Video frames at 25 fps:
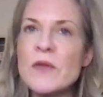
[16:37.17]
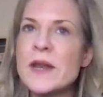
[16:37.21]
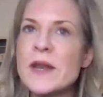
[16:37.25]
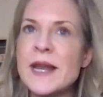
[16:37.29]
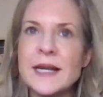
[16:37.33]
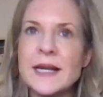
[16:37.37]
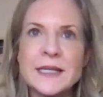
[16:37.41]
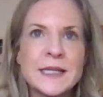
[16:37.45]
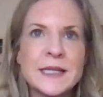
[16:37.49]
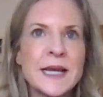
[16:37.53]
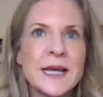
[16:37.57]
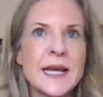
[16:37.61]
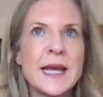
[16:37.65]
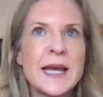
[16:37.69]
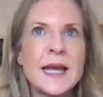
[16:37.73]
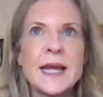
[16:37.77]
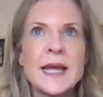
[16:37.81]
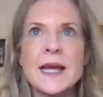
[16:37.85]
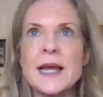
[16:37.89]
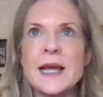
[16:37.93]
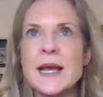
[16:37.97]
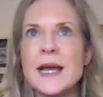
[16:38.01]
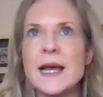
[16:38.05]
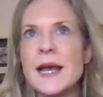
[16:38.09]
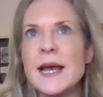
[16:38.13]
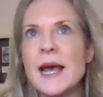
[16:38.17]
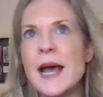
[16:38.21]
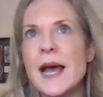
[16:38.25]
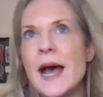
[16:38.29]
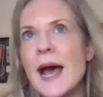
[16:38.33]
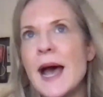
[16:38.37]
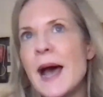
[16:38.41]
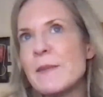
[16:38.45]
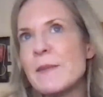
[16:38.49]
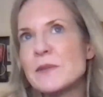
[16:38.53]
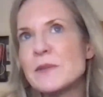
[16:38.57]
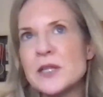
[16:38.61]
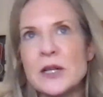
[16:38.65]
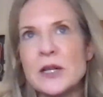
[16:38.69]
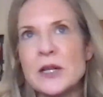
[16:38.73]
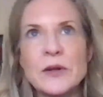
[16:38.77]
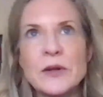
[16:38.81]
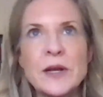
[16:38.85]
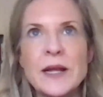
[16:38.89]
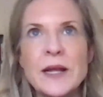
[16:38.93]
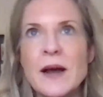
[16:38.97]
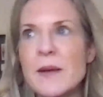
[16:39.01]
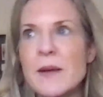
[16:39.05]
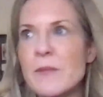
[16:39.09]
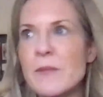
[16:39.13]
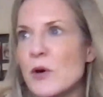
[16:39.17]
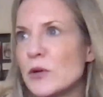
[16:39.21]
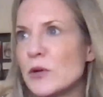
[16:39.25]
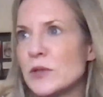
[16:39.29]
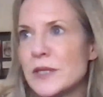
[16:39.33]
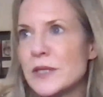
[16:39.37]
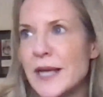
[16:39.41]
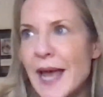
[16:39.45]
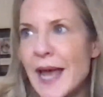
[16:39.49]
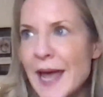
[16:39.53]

the next day, absolutely, I'm on